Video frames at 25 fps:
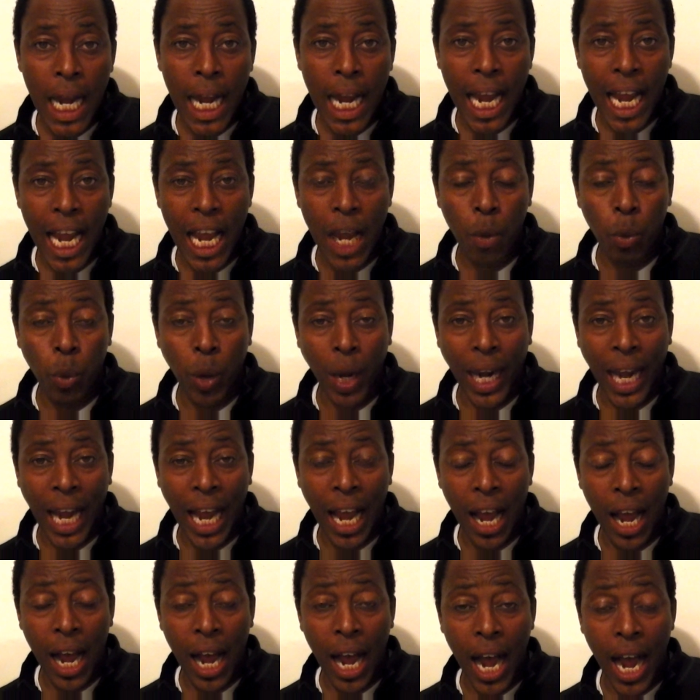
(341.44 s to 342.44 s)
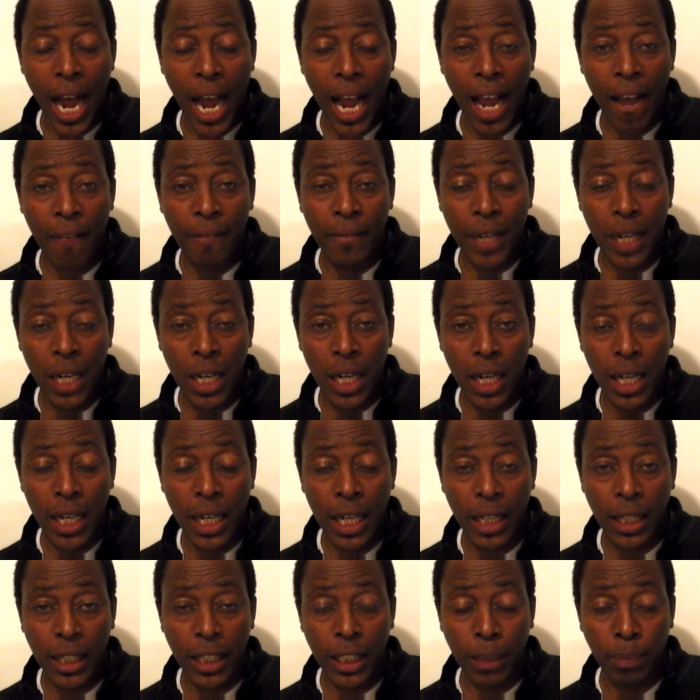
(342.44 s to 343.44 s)
And what ha I have done
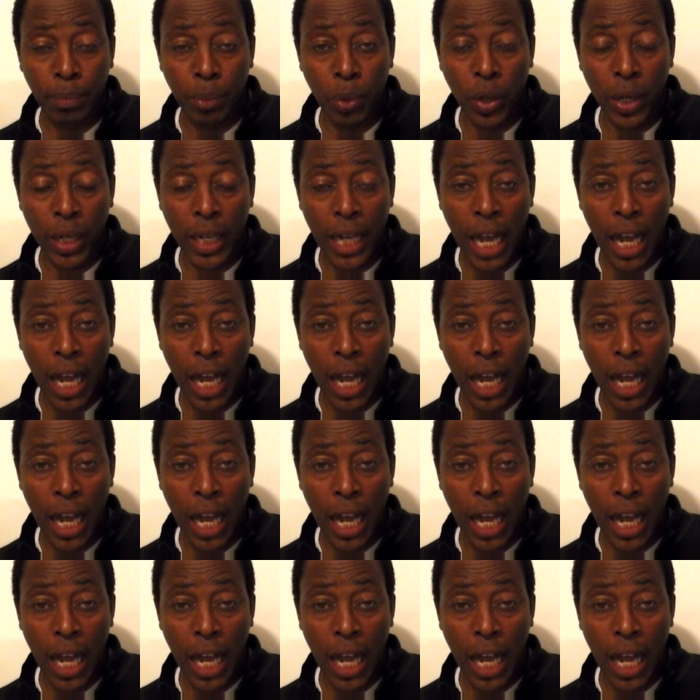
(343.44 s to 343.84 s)
at this point